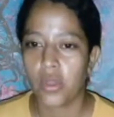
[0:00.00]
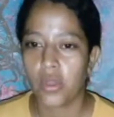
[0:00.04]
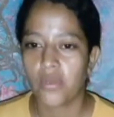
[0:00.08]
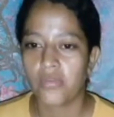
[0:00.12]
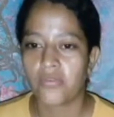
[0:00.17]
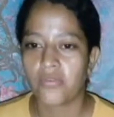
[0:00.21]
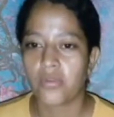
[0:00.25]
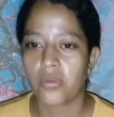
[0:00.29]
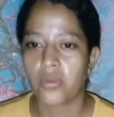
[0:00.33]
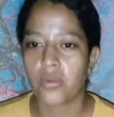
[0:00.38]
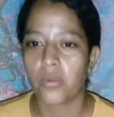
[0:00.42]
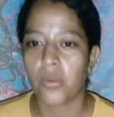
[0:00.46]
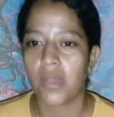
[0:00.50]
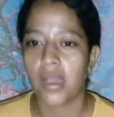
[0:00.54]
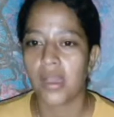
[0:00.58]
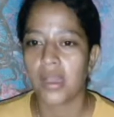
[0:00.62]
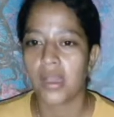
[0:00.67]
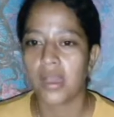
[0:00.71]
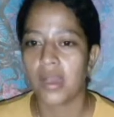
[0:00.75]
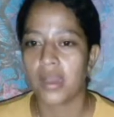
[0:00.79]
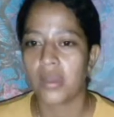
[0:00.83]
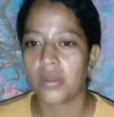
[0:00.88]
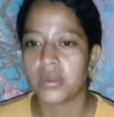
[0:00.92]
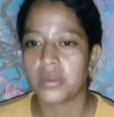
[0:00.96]
Cook for
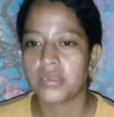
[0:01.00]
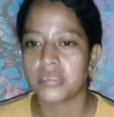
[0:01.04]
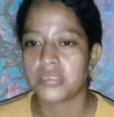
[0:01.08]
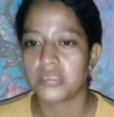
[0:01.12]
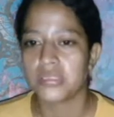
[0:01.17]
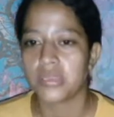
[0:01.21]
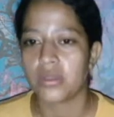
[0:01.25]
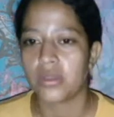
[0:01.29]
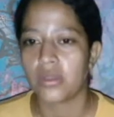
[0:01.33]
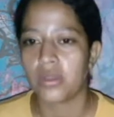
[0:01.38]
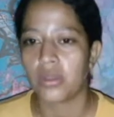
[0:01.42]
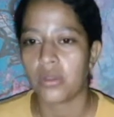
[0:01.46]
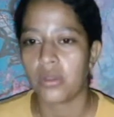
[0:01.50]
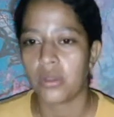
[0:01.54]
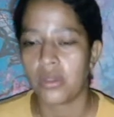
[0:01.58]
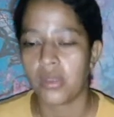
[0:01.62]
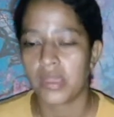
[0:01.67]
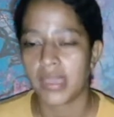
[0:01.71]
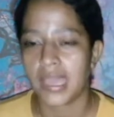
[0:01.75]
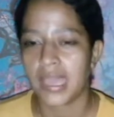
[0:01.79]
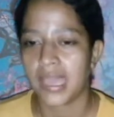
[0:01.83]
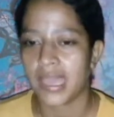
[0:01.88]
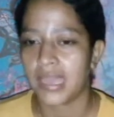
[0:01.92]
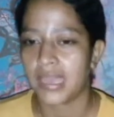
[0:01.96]
1 hour
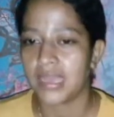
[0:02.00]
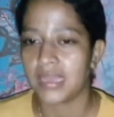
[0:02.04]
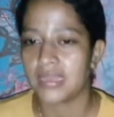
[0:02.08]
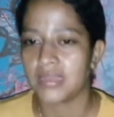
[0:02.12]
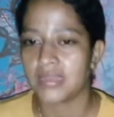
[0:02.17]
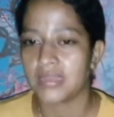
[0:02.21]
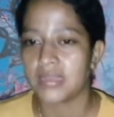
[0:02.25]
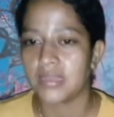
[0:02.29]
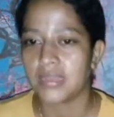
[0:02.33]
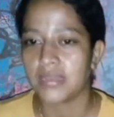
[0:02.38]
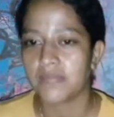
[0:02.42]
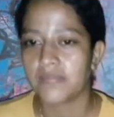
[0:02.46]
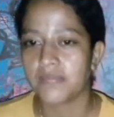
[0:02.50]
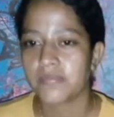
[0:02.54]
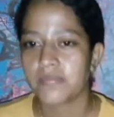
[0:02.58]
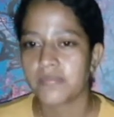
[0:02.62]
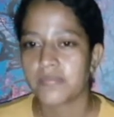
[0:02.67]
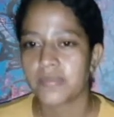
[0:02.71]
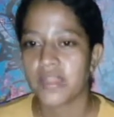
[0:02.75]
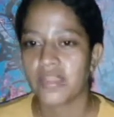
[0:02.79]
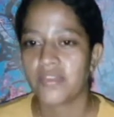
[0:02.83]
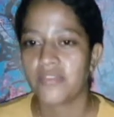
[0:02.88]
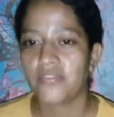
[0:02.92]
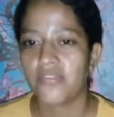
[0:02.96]
and
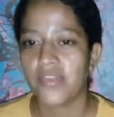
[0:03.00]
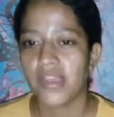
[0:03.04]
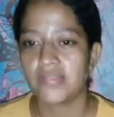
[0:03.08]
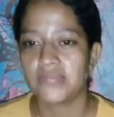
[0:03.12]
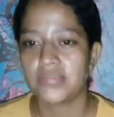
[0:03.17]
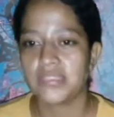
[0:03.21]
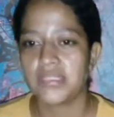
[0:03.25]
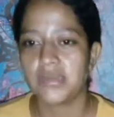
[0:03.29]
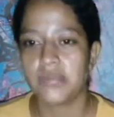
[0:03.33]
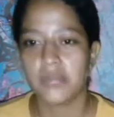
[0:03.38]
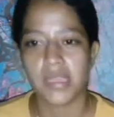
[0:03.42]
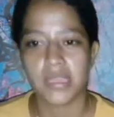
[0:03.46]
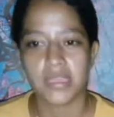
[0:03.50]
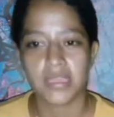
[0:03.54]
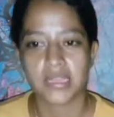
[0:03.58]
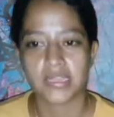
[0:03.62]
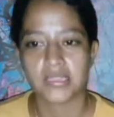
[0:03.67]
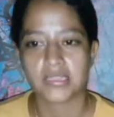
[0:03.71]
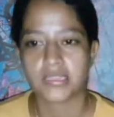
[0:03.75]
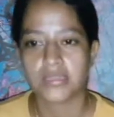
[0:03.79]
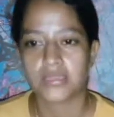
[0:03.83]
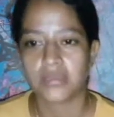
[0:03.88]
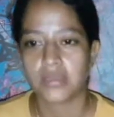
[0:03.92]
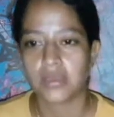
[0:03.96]
50
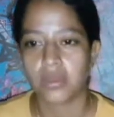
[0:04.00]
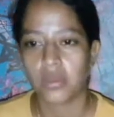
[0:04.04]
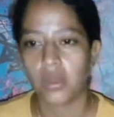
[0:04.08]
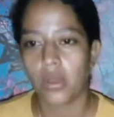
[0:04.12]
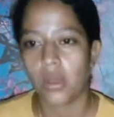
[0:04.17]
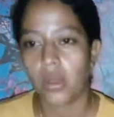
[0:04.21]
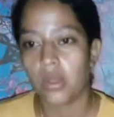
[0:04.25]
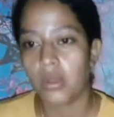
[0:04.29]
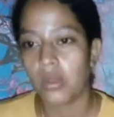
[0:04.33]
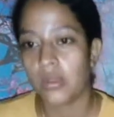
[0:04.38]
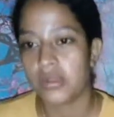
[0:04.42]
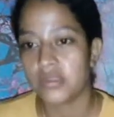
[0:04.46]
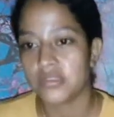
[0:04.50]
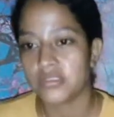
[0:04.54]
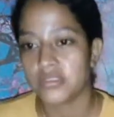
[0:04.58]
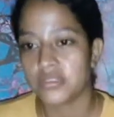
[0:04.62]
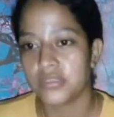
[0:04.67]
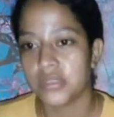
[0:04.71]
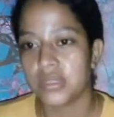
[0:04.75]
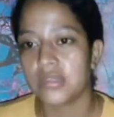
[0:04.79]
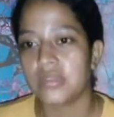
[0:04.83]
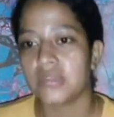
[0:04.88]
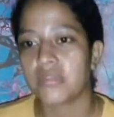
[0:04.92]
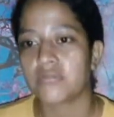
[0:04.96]
minutes or
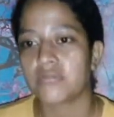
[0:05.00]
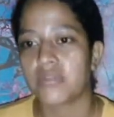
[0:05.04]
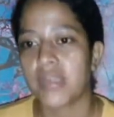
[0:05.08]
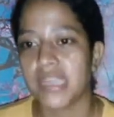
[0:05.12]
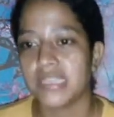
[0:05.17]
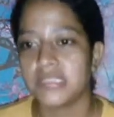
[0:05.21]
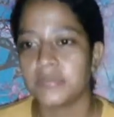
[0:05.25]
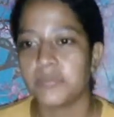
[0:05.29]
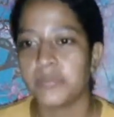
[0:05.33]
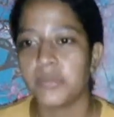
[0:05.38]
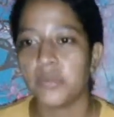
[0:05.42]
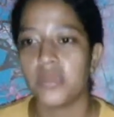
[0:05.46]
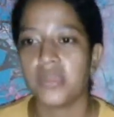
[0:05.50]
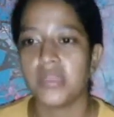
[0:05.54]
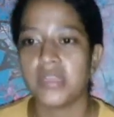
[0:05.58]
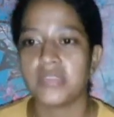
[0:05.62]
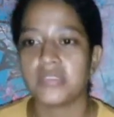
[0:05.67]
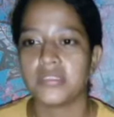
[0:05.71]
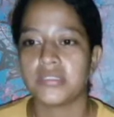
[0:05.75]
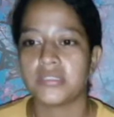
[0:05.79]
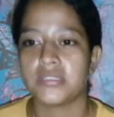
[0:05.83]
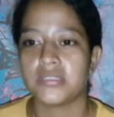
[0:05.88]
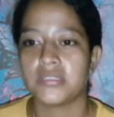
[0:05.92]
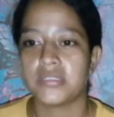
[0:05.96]
until the rice
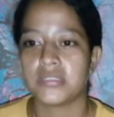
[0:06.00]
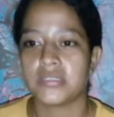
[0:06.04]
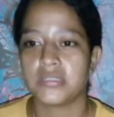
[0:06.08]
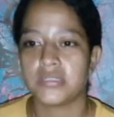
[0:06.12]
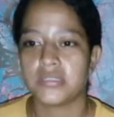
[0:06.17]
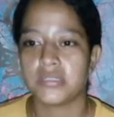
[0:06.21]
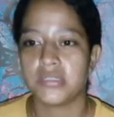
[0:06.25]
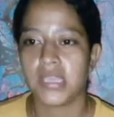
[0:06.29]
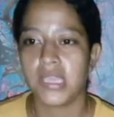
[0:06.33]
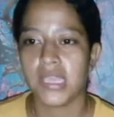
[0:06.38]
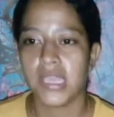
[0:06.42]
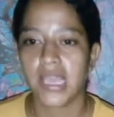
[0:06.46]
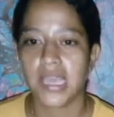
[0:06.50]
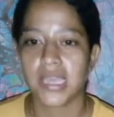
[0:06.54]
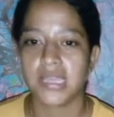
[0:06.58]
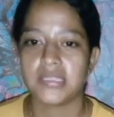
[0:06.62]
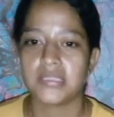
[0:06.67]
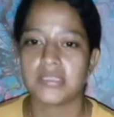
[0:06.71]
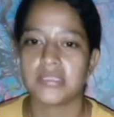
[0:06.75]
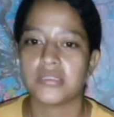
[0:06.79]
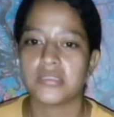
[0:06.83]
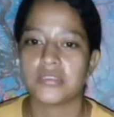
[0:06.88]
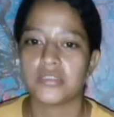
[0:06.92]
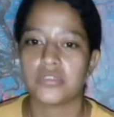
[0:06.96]
pudding
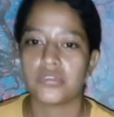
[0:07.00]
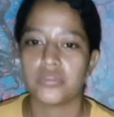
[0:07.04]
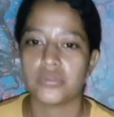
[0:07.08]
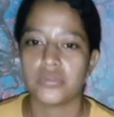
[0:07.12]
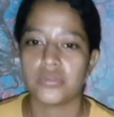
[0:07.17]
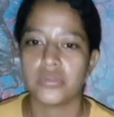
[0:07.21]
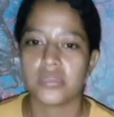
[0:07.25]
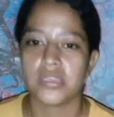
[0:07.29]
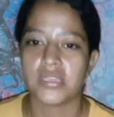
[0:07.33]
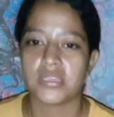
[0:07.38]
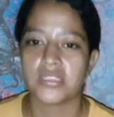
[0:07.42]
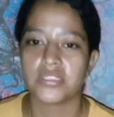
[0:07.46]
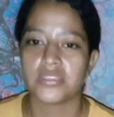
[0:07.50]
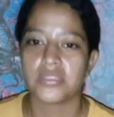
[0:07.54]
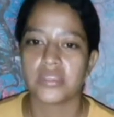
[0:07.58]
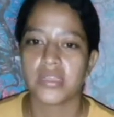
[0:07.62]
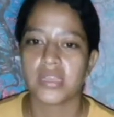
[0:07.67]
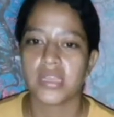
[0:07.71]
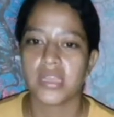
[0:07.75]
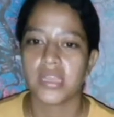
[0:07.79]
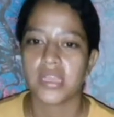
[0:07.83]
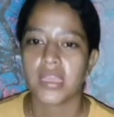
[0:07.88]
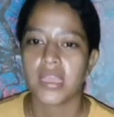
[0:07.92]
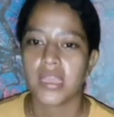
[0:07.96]
thickens to
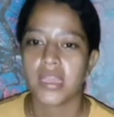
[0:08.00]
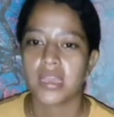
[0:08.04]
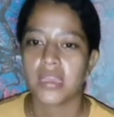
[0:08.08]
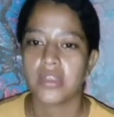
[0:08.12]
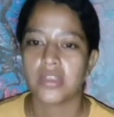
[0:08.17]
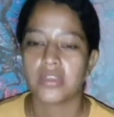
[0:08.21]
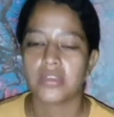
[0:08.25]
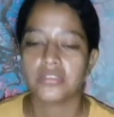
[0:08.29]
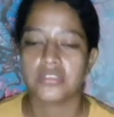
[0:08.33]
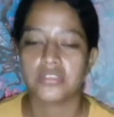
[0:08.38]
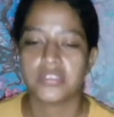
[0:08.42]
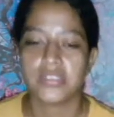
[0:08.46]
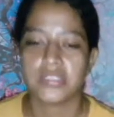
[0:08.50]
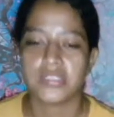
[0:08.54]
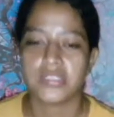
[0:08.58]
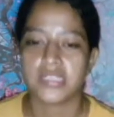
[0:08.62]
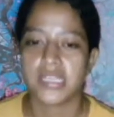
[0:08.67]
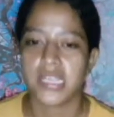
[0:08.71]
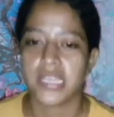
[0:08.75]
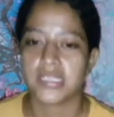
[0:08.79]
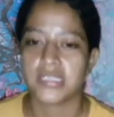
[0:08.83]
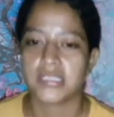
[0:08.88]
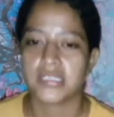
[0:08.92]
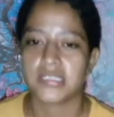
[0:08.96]
dessert
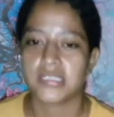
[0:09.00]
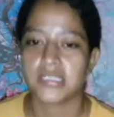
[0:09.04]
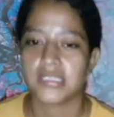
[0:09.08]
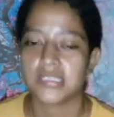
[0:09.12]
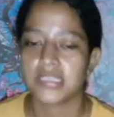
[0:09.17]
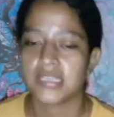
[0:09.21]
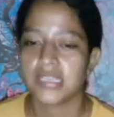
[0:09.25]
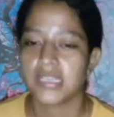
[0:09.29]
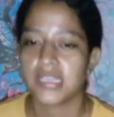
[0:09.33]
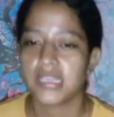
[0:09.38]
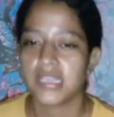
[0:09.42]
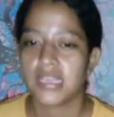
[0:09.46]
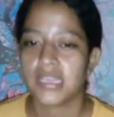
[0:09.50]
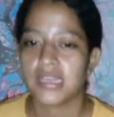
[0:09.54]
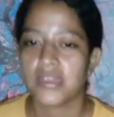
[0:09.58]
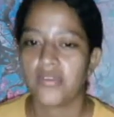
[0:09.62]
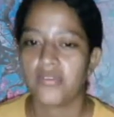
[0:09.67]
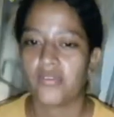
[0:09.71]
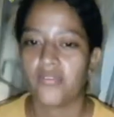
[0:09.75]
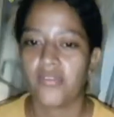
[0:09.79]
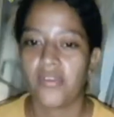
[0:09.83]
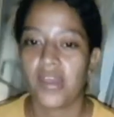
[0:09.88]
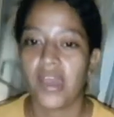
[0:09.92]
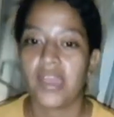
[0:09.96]
consistency.
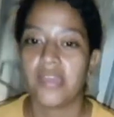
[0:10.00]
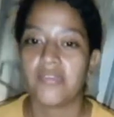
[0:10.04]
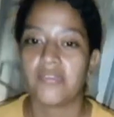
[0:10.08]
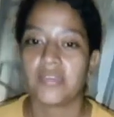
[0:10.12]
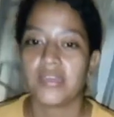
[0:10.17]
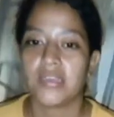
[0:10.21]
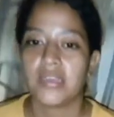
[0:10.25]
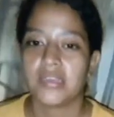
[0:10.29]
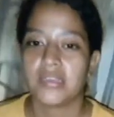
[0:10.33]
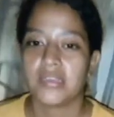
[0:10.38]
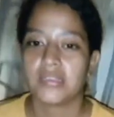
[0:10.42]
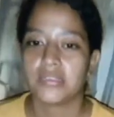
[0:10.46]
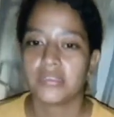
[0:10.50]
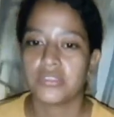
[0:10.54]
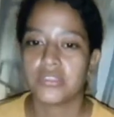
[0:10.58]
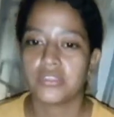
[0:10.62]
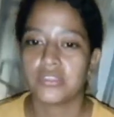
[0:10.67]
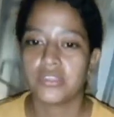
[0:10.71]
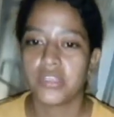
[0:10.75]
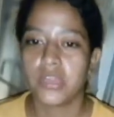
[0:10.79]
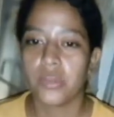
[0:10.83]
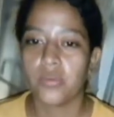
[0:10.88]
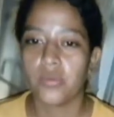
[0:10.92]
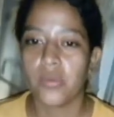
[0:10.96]
5.
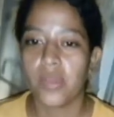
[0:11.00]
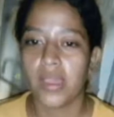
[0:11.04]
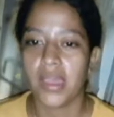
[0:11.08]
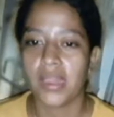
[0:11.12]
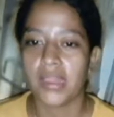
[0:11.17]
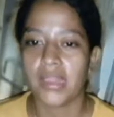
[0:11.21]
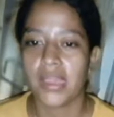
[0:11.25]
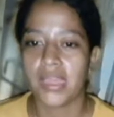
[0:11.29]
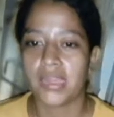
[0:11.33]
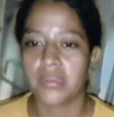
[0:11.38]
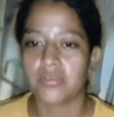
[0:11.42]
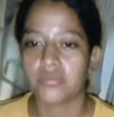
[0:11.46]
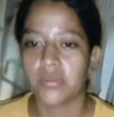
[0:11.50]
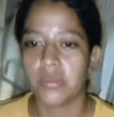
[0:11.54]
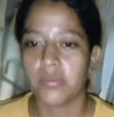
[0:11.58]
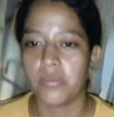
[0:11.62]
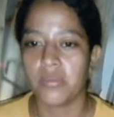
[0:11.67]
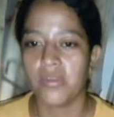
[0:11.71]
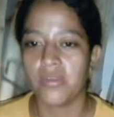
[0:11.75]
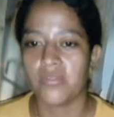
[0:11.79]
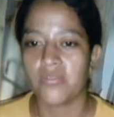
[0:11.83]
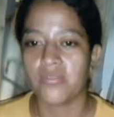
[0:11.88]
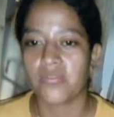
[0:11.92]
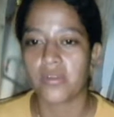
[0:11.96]
Stir well and
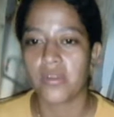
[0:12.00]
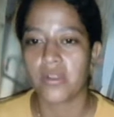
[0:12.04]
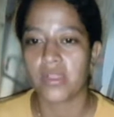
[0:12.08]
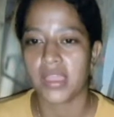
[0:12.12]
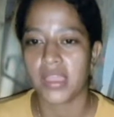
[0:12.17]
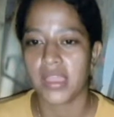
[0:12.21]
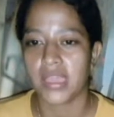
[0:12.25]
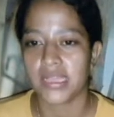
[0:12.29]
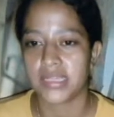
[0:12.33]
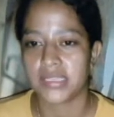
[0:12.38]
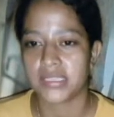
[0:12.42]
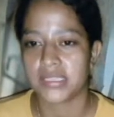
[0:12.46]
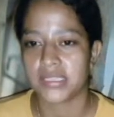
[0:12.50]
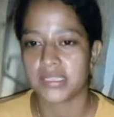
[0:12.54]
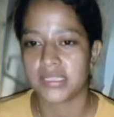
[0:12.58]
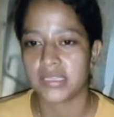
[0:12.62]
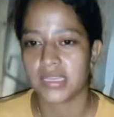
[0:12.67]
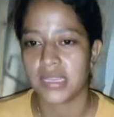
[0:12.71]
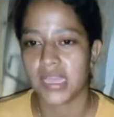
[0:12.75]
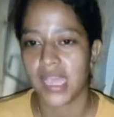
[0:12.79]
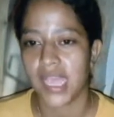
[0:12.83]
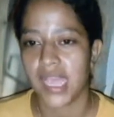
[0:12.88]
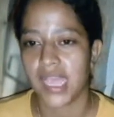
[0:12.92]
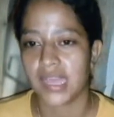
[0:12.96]
remove from heat
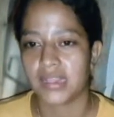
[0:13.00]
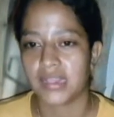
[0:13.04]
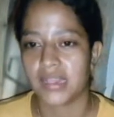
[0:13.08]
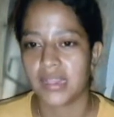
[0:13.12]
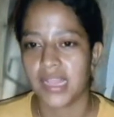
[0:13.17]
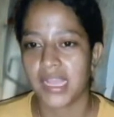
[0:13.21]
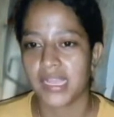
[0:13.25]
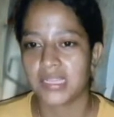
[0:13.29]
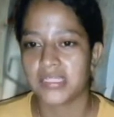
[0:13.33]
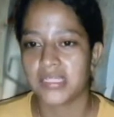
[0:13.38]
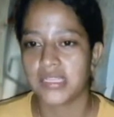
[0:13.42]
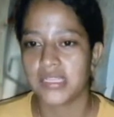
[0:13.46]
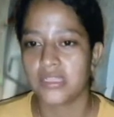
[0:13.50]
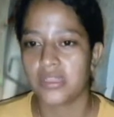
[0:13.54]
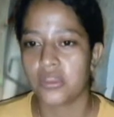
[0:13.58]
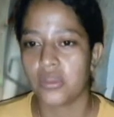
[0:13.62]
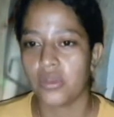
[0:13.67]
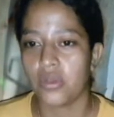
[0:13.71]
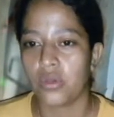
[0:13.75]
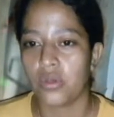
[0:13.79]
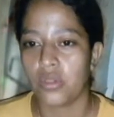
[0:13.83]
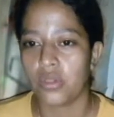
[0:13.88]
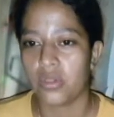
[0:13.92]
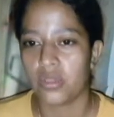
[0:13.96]
and let it
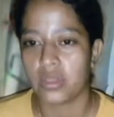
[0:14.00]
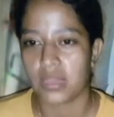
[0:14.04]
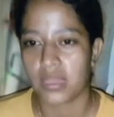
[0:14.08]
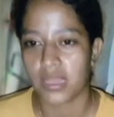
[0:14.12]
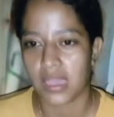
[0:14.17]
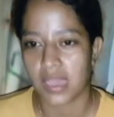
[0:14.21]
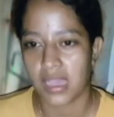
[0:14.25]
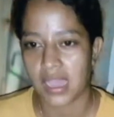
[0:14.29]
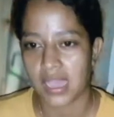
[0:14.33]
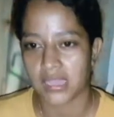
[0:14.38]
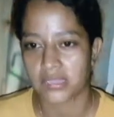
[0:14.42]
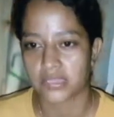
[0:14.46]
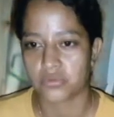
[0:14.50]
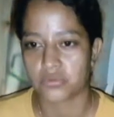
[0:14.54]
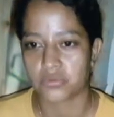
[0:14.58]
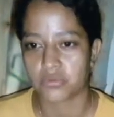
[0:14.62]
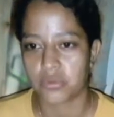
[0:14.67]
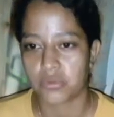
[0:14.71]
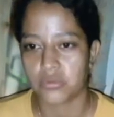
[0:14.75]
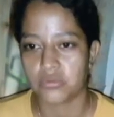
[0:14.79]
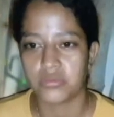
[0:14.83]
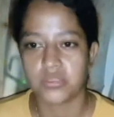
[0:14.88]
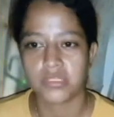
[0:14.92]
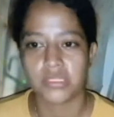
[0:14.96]
cool at
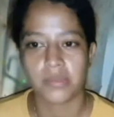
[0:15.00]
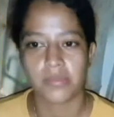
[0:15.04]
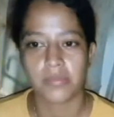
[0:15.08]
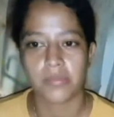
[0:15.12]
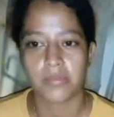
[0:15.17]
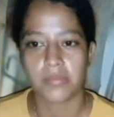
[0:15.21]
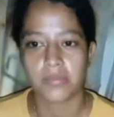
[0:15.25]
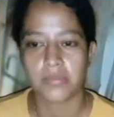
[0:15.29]
room